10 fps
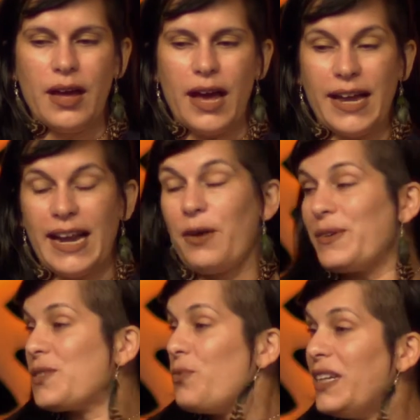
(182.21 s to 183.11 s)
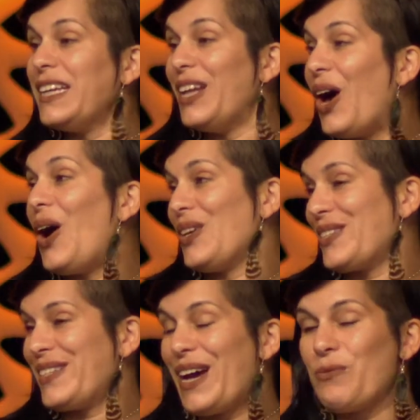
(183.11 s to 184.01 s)
and I was really
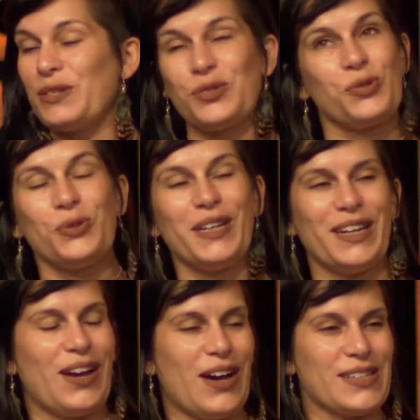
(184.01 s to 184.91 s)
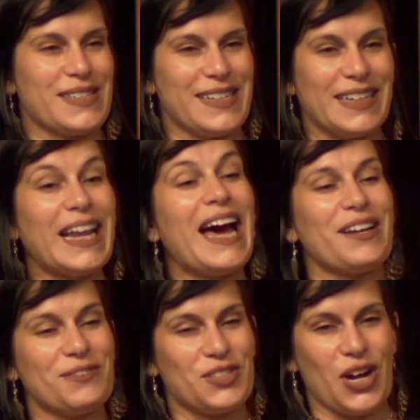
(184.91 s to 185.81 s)
lost, I was truly lost in a lot
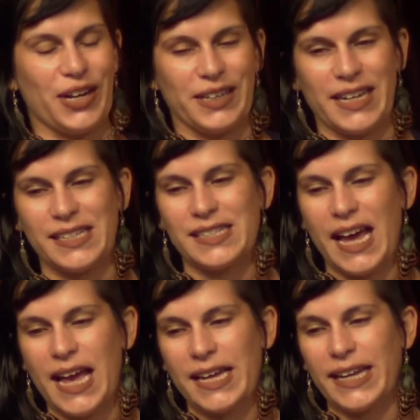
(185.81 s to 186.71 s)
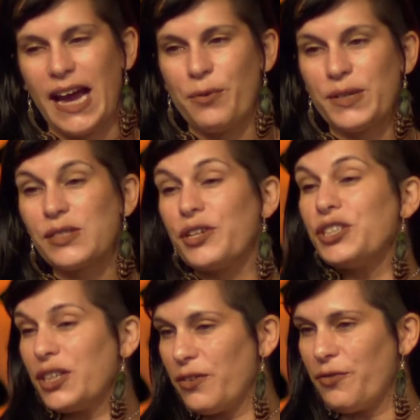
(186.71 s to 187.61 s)
of darkness, and I was
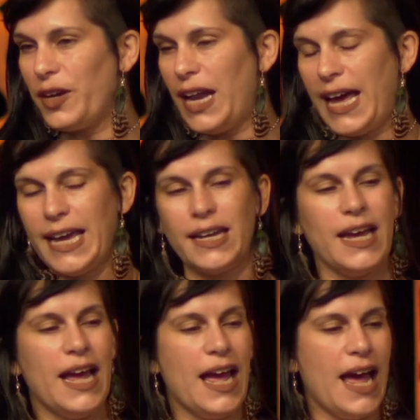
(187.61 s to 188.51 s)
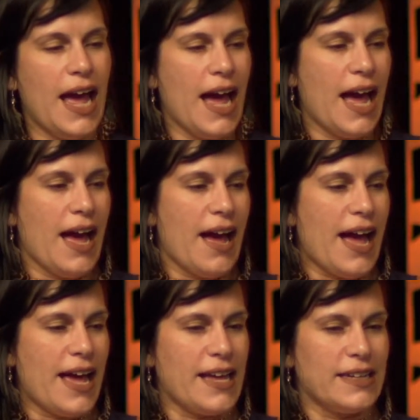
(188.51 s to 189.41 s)
searching for light,
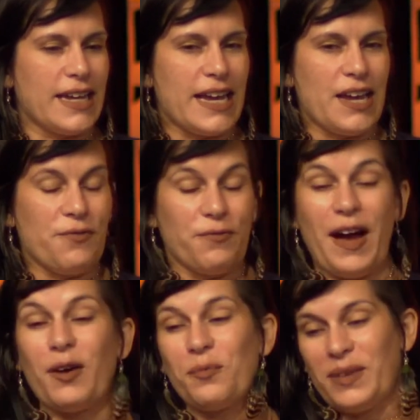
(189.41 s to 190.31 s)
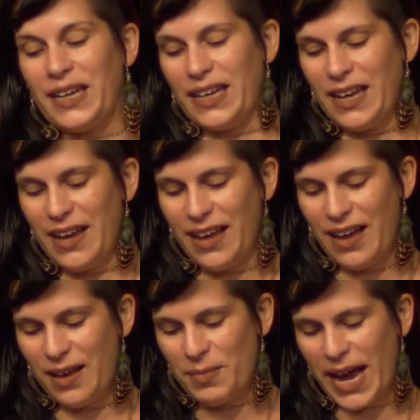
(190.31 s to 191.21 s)
and it found me
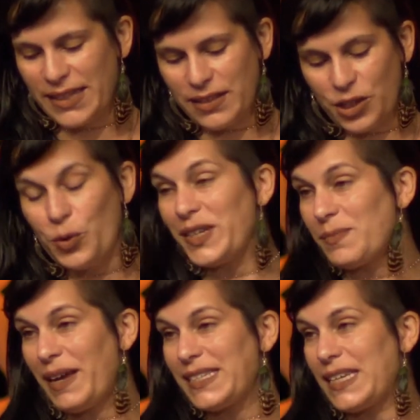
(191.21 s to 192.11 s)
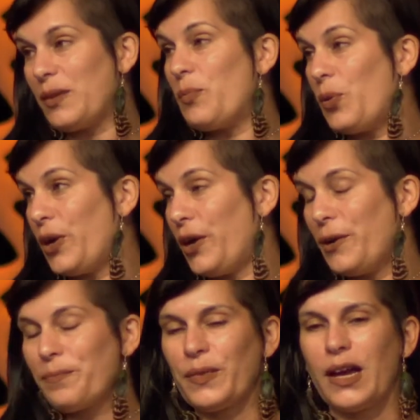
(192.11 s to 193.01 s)
at the US-Mexican border
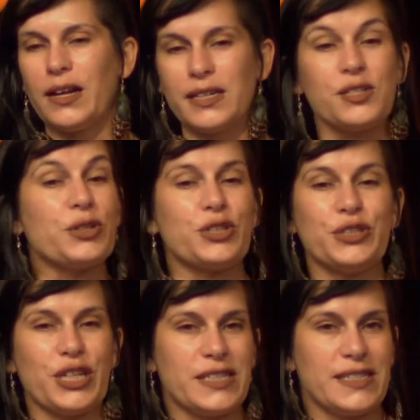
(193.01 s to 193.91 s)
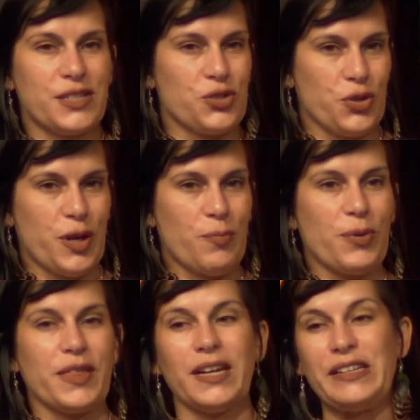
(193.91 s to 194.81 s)
on a social justice trip
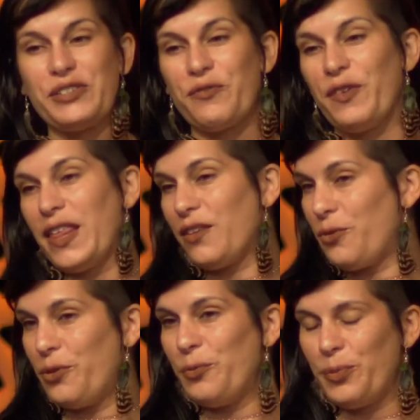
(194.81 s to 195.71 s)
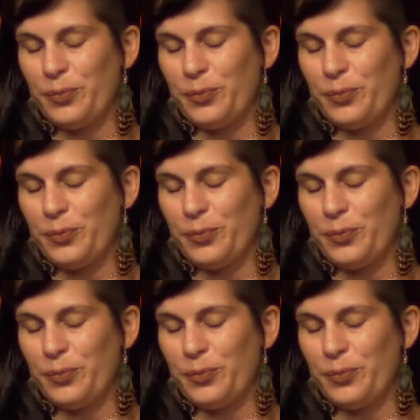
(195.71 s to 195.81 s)
with an interfaith group.